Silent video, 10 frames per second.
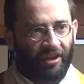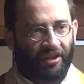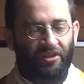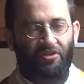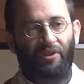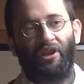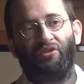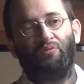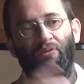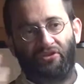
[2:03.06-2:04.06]
and that's why he had
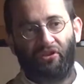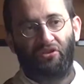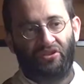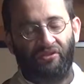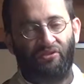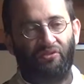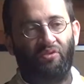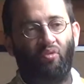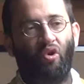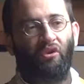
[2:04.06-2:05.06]
to be tossed into the
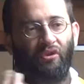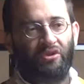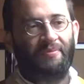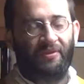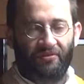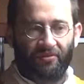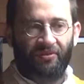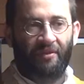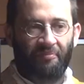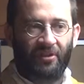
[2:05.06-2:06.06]
waters because of the
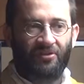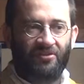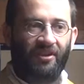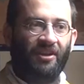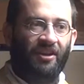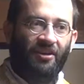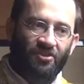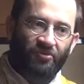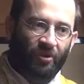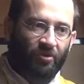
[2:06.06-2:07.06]
tempest, and
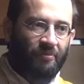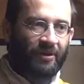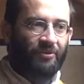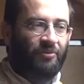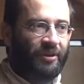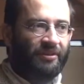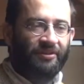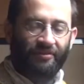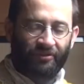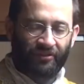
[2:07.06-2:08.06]
swallowed by the whale
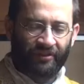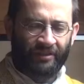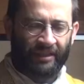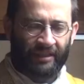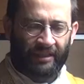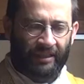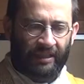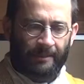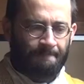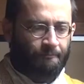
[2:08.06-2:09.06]
and everything.
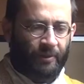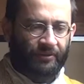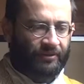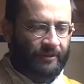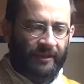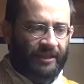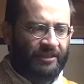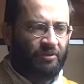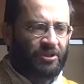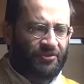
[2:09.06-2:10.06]
But
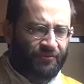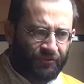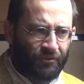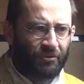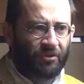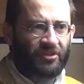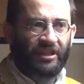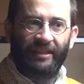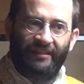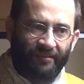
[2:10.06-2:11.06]
he was furious.
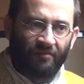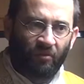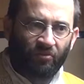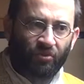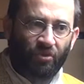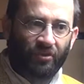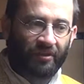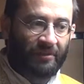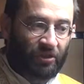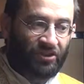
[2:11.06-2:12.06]
He didn't want to go
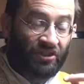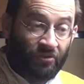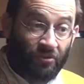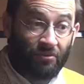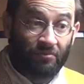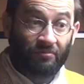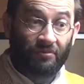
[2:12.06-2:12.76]
there because he knew